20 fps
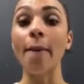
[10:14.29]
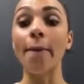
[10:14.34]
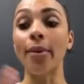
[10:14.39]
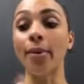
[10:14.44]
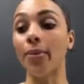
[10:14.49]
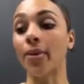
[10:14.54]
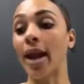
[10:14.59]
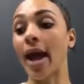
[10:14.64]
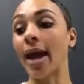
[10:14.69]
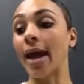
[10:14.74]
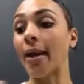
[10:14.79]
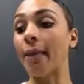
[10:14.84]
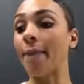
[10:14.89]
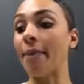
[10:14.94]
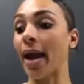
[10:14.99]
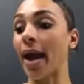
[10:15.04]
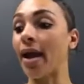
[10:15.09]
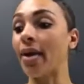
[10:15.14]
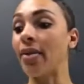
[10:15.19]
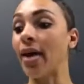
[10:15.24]
But when I
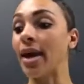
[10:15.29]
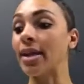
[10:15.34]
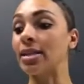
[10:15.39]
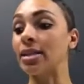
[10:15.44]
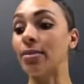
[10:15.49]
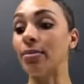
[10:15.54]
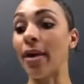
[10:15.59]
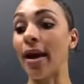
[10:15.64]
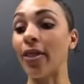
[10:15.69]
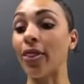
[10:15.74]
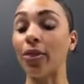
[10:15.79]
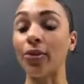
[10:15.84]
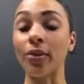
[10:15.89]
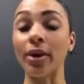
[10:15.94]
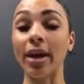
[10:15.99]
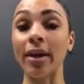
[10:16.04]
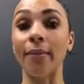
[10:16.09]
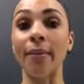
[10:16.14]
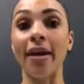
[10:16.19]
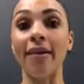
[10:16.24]
compare that to my
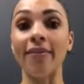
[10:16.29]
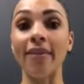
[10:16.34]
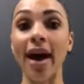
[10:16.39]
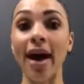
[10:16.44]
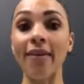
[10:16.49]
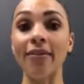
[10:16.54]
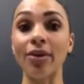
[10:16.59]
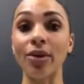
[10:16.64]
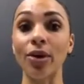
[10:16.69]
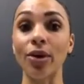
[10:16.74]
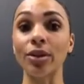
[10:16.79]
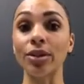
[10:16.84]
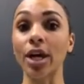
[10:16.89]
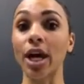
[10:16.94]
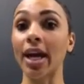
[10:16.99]
3 and my 5-year-old